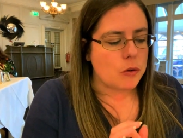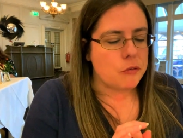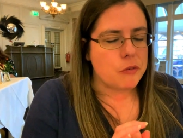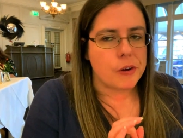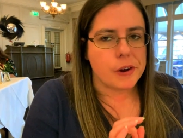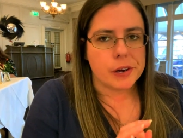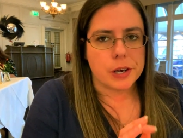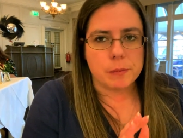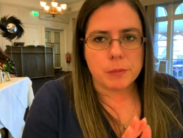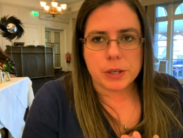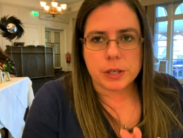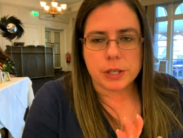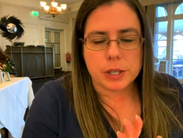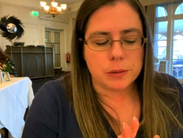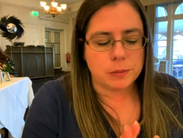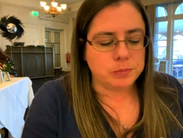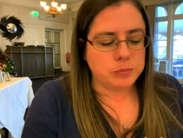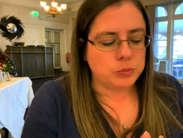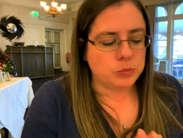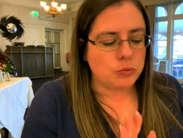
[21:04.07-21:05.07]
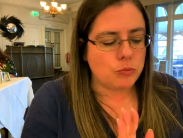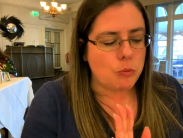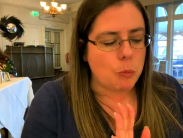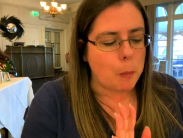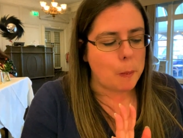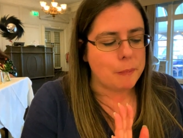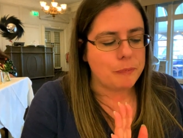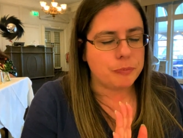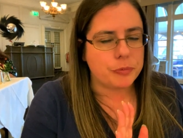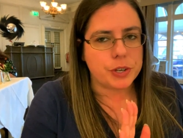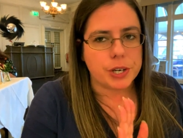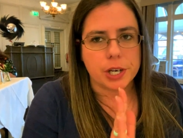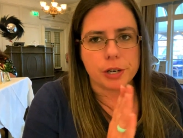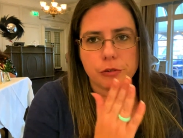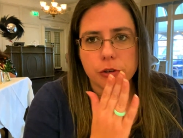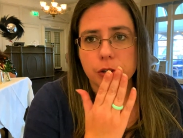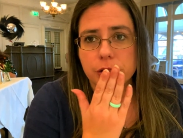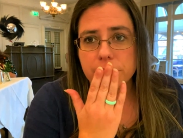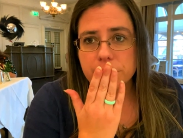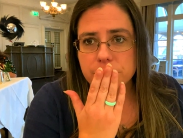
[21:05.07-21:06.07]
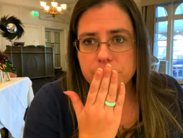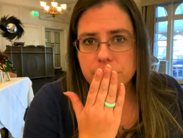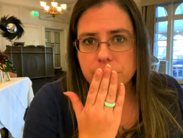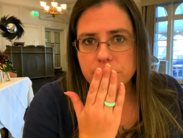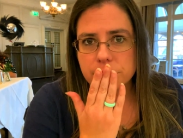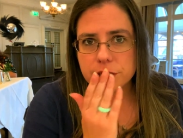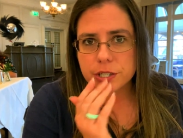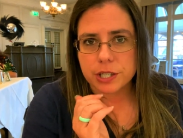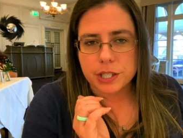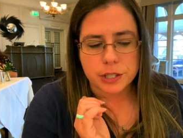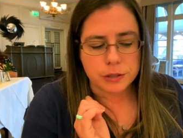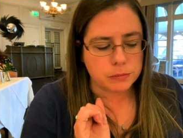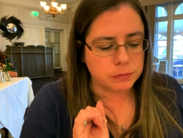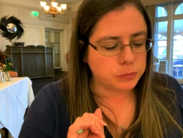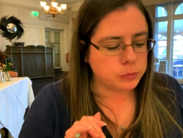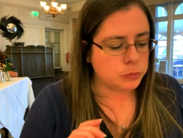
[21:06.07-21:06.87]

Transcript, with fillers: Right, I'm going to carry on eating this now